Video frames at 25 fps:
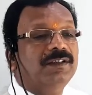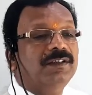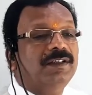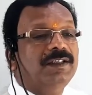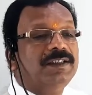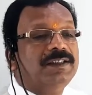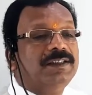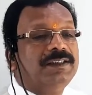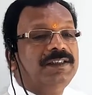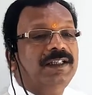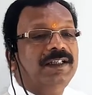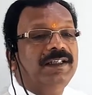
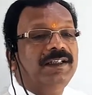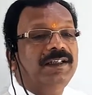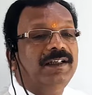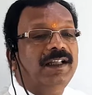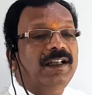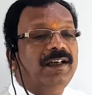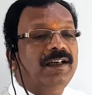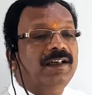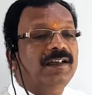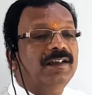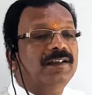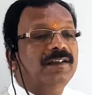the
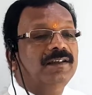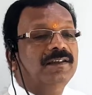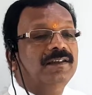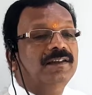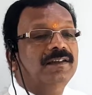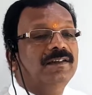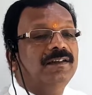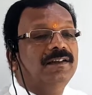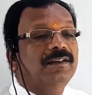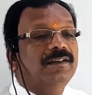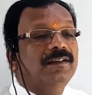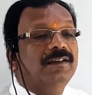signal
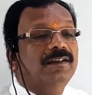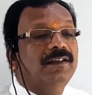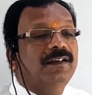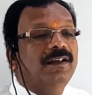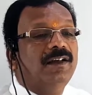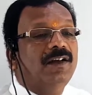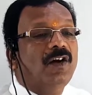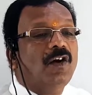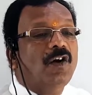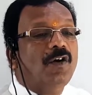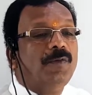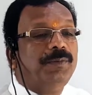
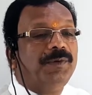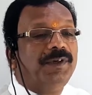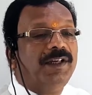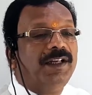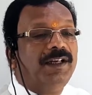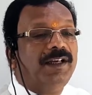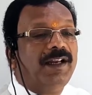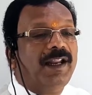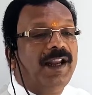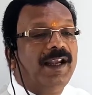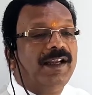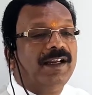
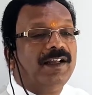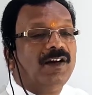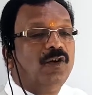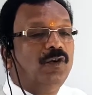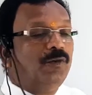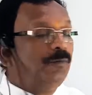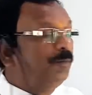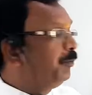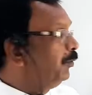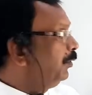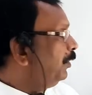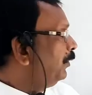obtained at
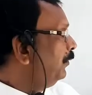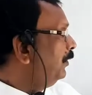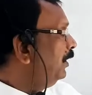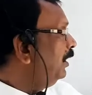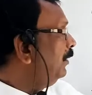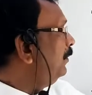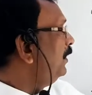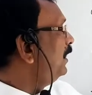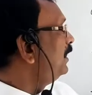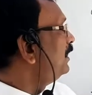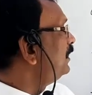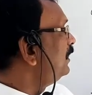output
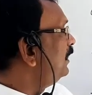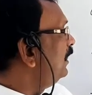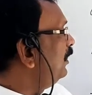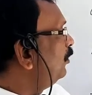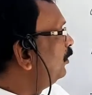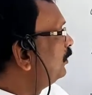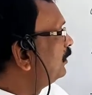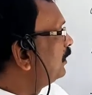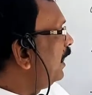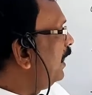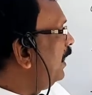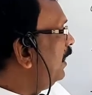will be
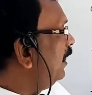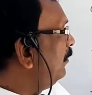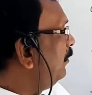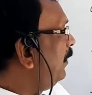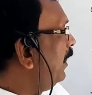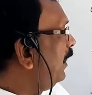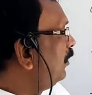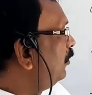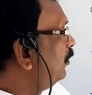sinusoidal,